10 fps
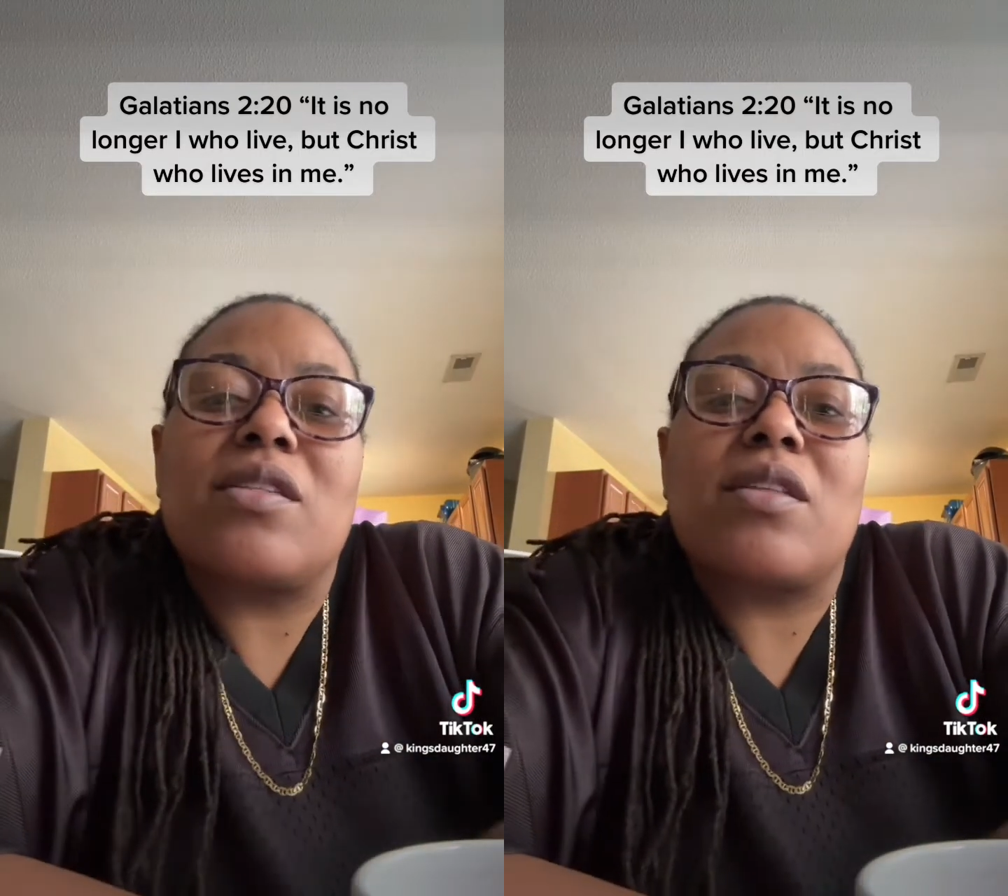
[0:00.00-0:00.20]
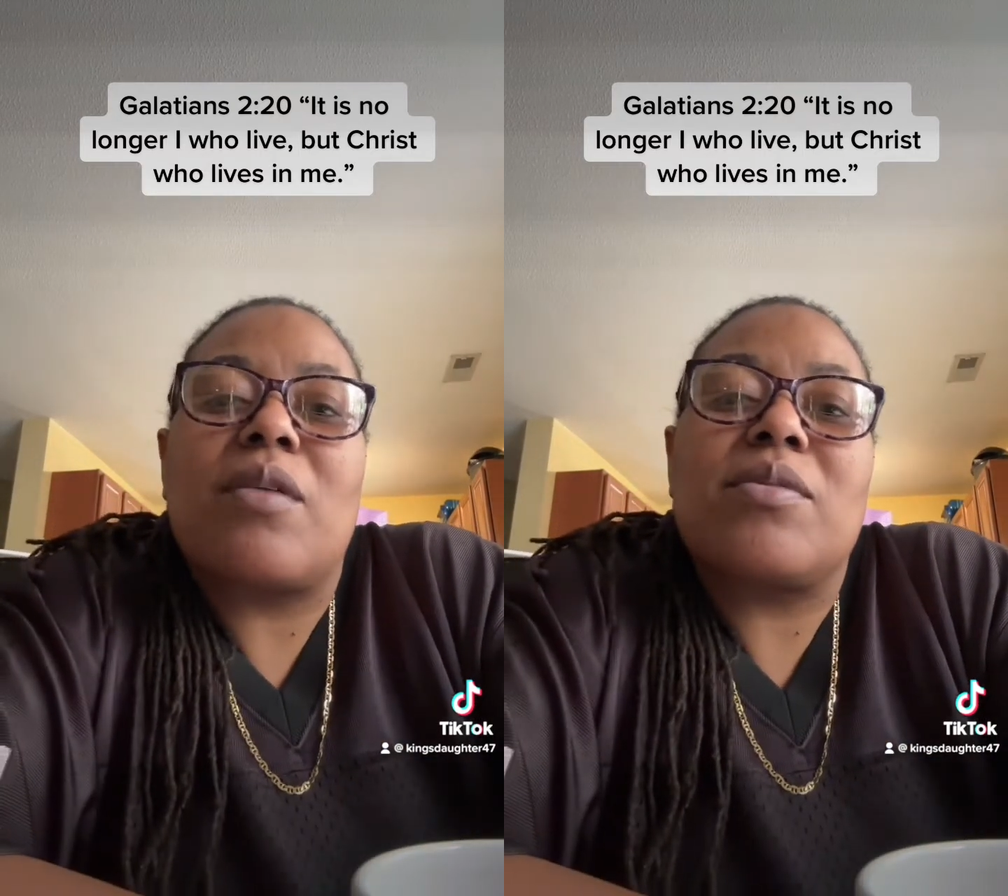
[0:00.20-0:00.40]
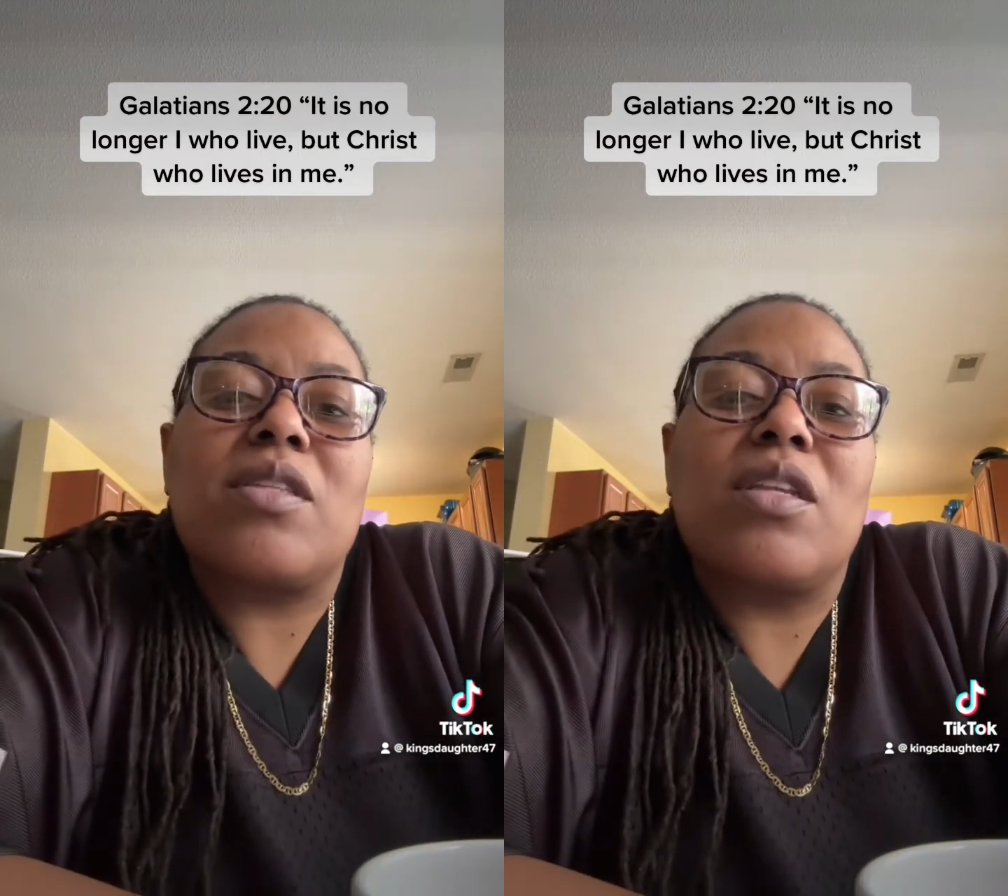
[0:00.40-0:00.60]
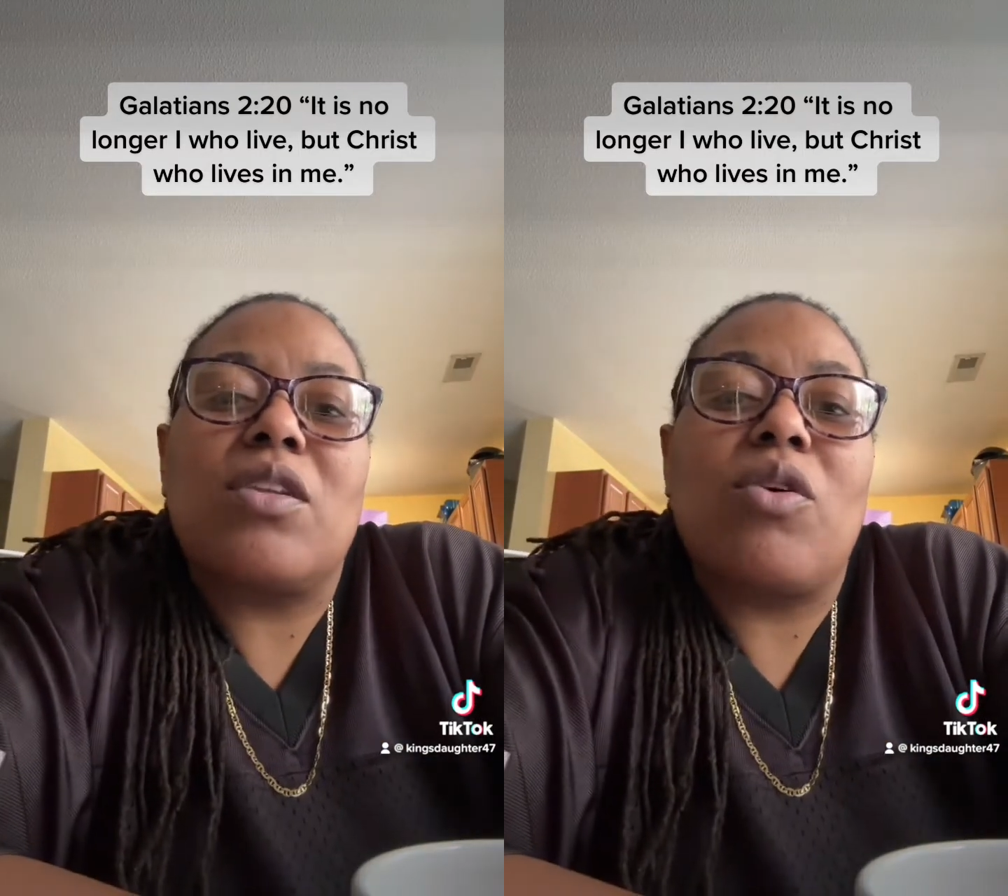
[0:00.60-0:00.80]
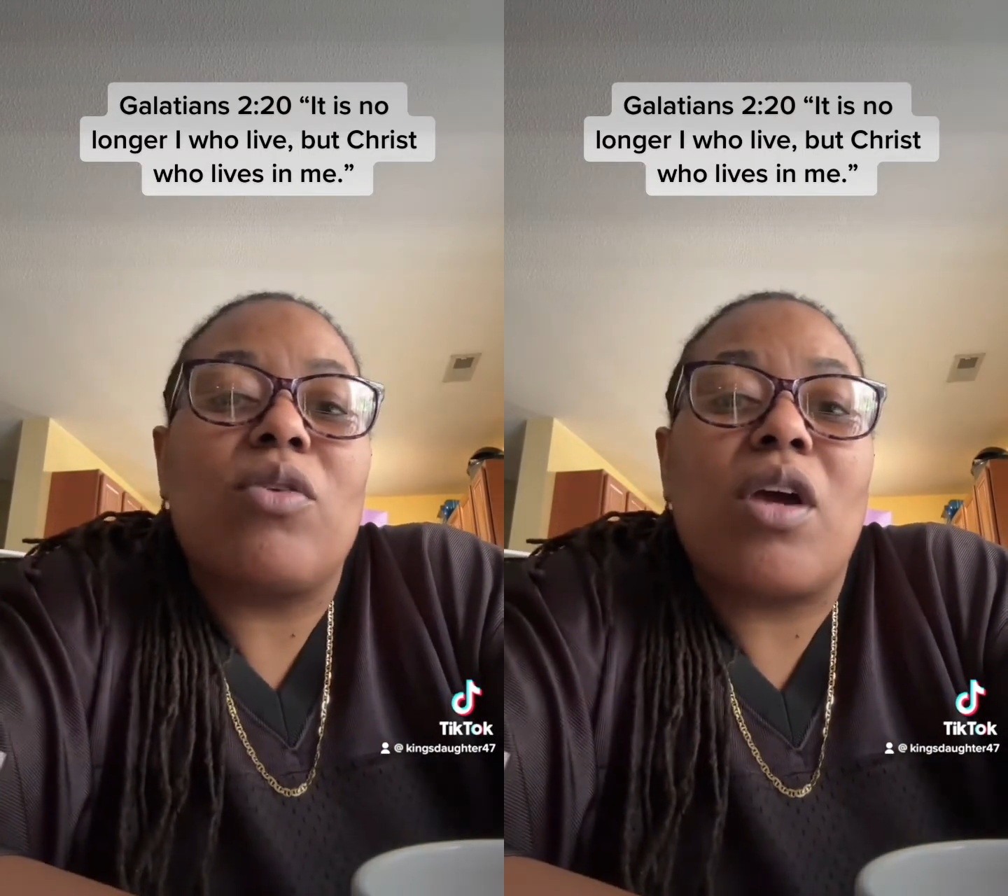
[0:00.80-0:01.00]
stop
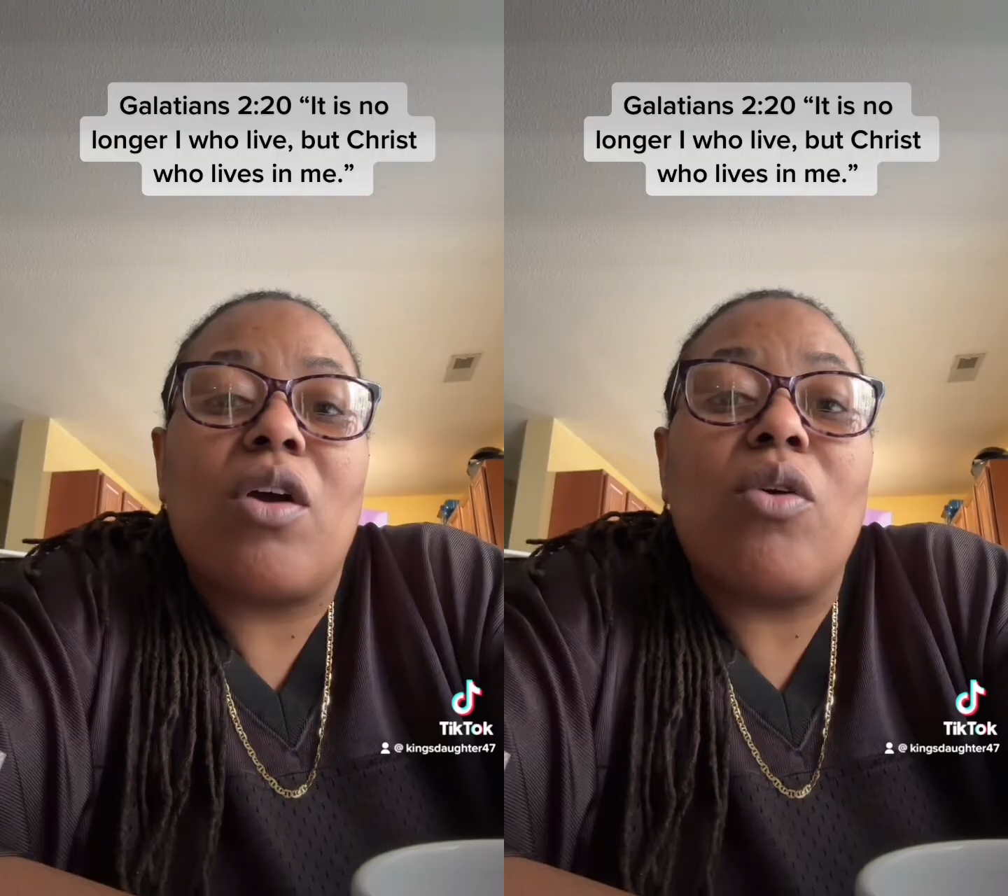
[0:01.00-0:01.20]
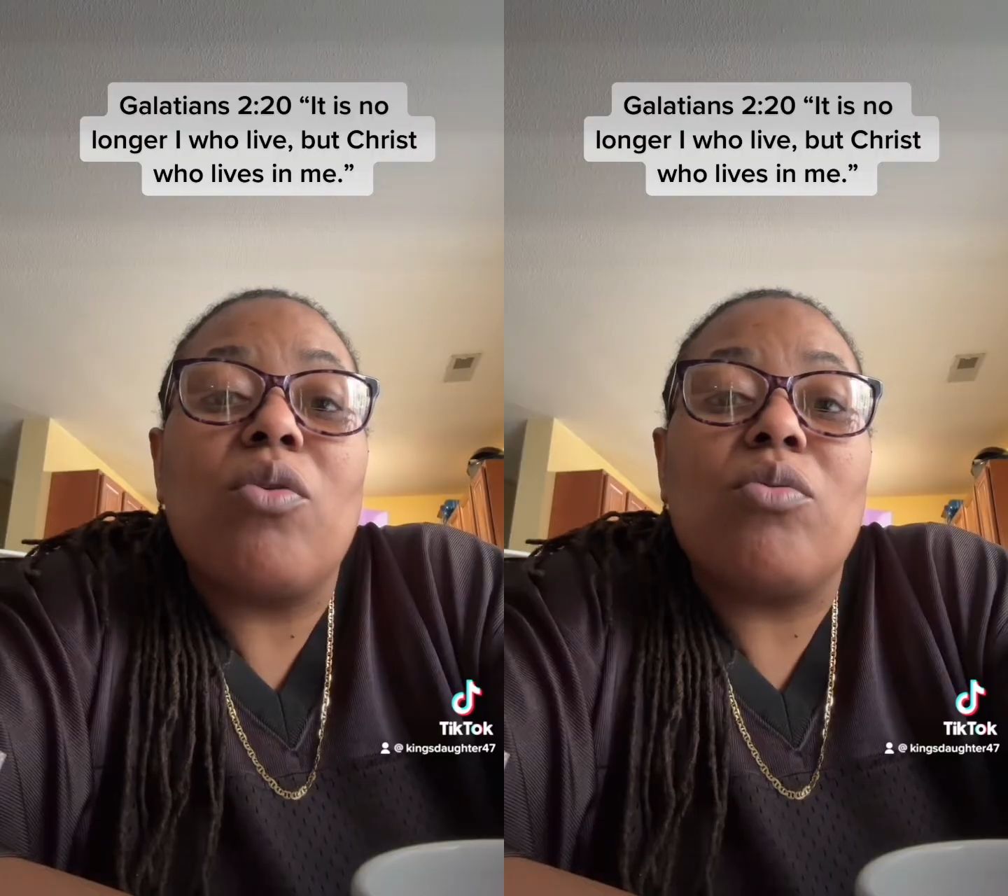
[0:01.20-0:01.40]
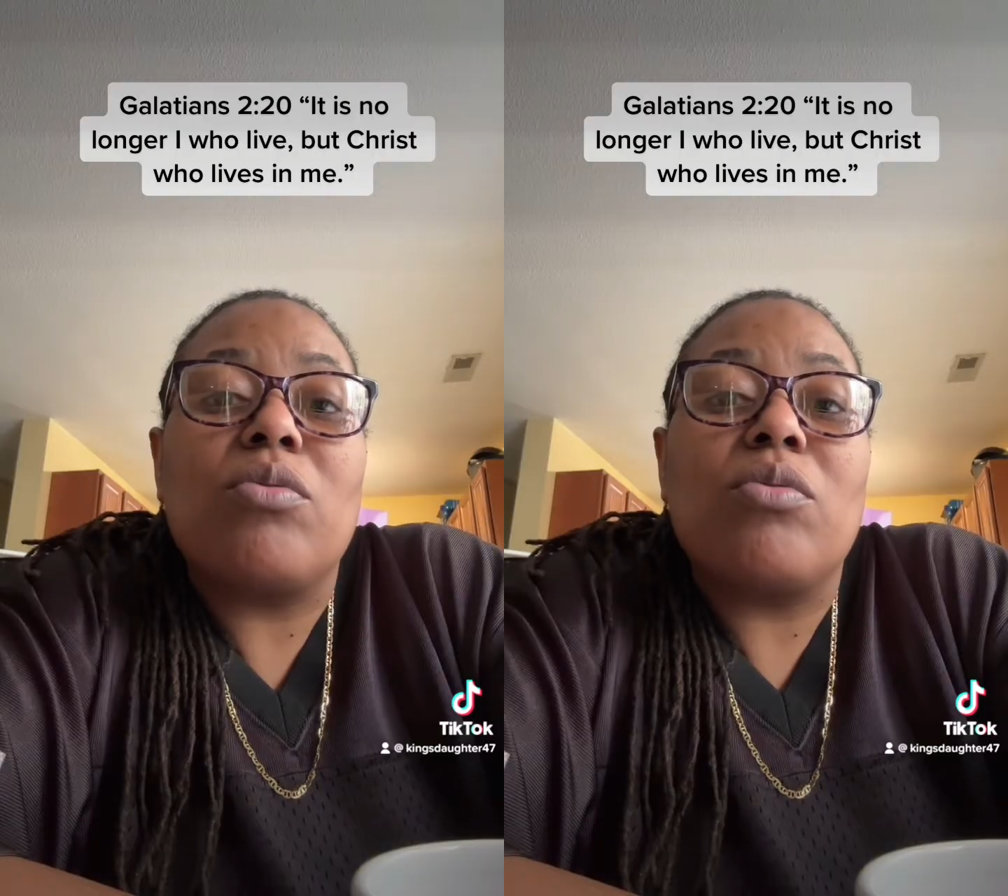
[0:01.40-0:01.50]
sinning on our own.